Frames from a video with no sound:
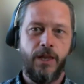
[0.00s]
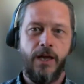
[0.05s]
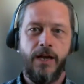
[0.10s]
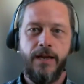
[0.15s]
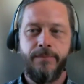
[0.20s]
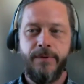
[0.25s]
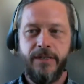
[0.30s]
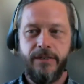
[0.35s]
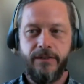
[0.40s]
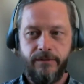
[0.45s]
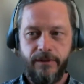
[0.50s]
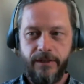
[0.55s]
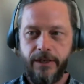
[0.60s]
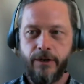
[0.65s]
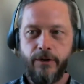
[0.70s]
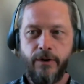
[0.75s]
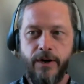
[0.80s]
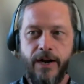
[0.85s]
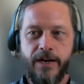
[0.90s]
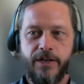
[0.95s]
climate
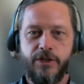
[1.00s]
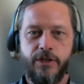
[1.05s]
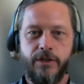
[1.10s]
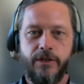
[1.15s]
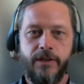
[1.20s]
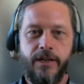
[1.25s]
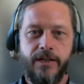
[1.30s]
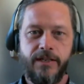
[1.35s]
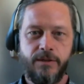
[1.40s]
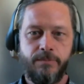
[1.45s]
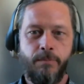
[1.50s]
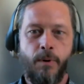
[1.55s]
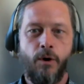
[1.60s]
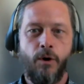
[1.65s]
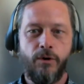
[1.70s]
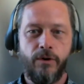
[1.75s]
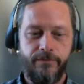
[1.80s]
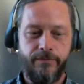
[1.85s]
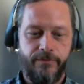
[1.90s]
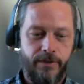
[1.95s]
interaction as
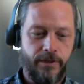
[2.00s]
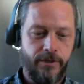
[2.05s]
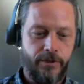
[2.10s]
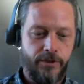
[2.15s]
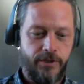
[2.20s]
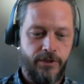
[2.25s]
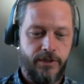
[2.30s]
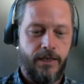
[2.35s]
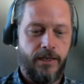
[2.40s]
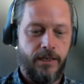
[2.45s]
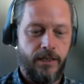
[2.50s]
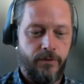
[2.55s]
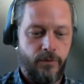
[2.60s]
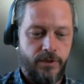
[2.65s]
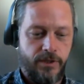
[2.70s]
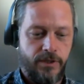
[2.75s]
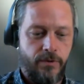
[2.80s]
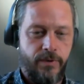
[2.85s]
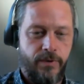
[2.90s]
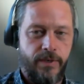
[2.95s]
part of the understanding of
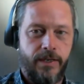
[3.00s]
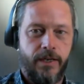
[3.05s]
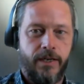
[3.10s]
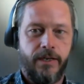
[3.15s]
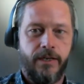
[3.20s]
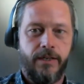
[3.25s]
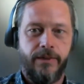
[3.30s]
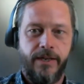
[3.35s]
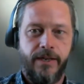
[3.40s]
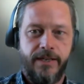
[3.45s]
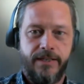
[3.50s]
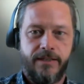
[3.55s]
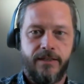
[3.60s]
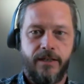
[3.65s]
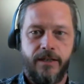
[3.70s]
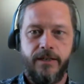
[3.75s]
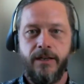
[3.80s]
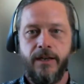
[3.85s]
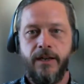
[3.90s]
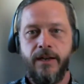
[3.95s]
what's going on that
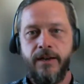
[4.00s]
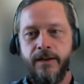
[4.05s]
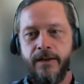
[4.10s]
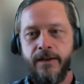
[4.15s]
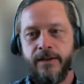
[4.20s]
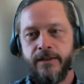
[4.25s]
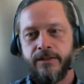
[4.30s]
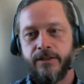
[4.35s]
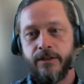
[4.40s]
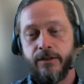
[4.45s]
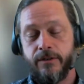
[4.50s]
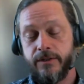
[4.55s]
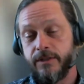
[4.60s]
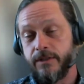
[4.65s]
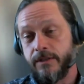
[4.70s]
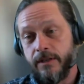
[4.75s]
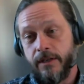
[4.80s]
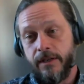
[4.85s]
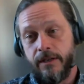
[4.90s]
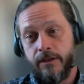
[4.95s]
site. So
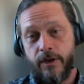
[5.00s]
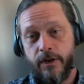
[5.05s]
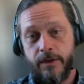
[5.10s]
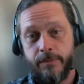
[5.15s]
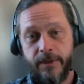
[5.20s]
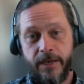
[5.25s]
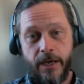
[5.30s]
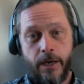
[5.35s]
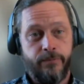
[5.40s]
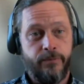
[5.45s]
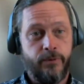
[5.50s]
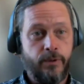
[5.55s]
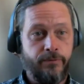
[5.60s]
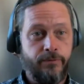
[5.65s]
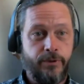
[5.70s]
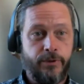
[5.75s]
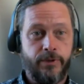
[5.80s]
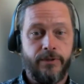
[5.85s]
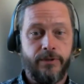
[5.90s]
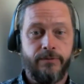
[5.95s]
it's incredibly helpful
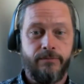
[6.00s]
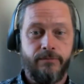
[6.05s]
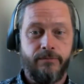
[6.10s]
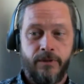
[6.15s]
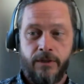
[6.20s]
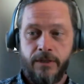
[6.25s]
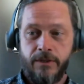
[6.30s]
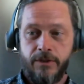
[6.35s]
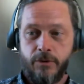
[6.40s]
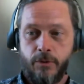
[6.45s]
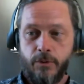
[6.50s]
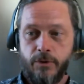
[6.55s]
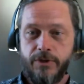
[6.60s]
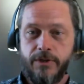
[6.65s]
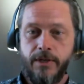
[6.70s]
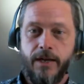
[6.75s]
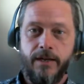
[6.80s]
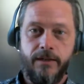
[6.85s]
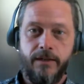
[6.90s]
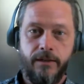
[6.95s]
if you can
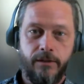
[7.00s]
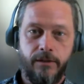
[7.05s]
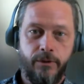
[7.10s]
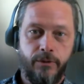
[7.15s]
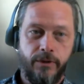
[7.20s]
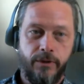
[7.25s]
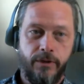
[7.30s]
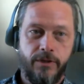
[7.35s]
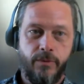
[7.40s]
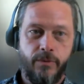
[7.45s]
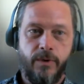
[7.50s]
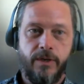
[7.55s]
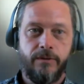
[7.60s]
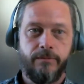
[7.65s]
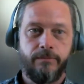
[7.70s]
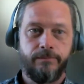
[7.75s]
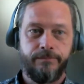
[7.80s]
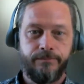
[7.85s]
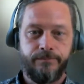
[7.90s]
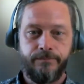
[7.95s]
source that and include it as
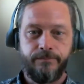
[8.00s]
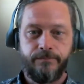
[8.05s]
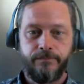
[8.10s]
well.